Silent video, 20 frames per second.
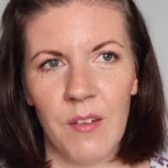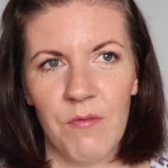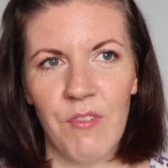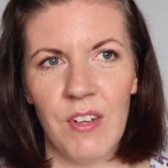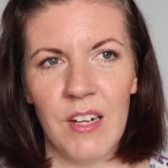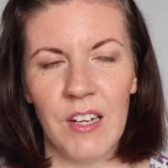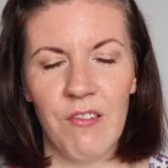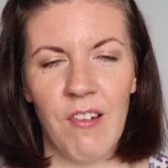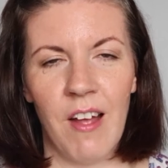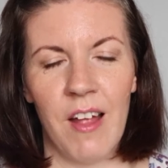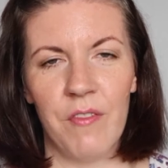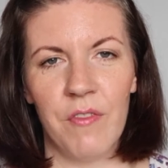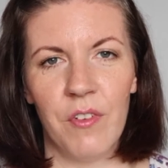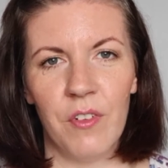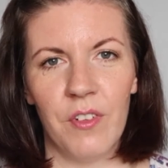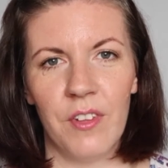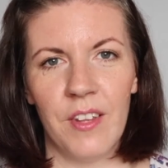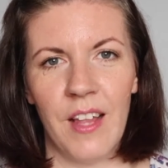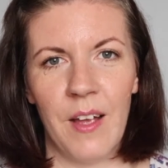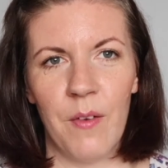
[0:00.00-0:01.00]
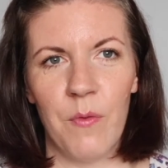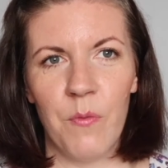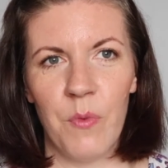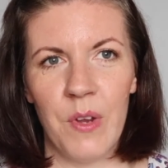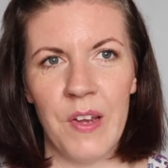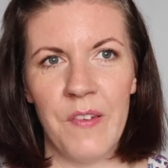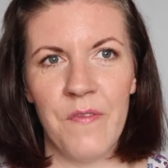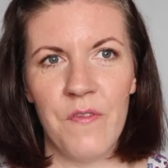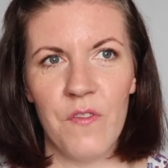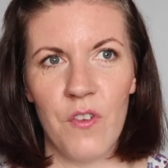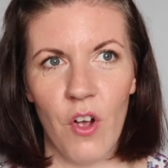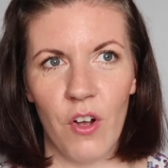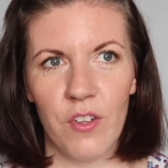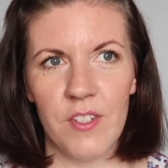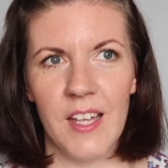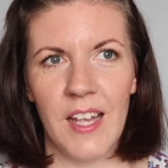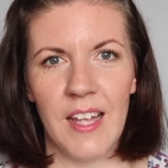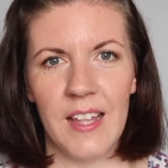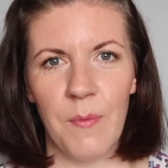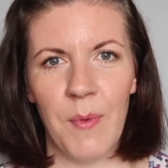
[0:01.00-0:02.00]
I'm really grateful that we
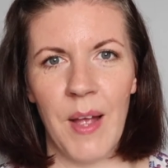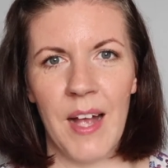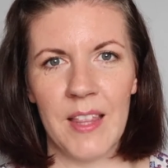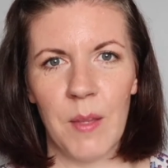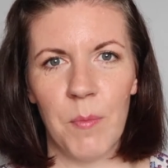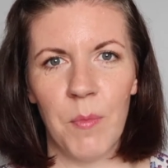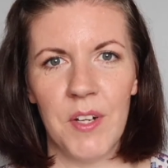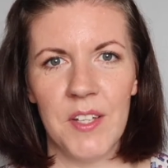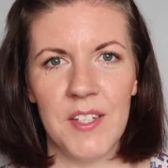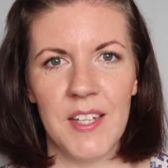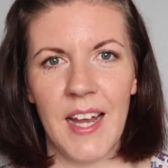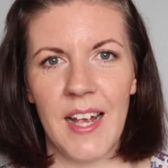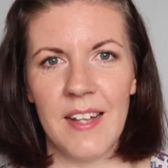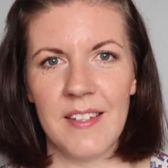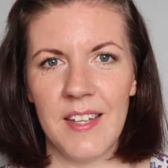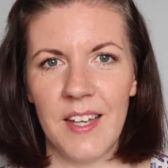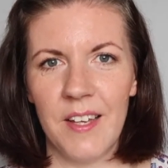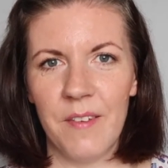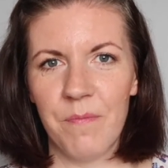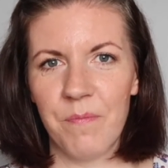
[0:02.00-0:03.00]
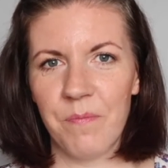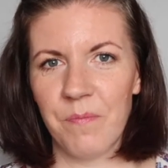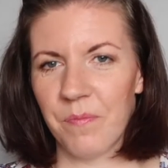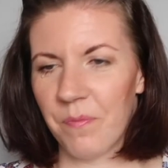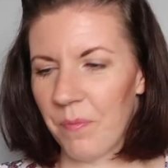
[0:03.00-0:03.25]
got it and then we had the money to get it.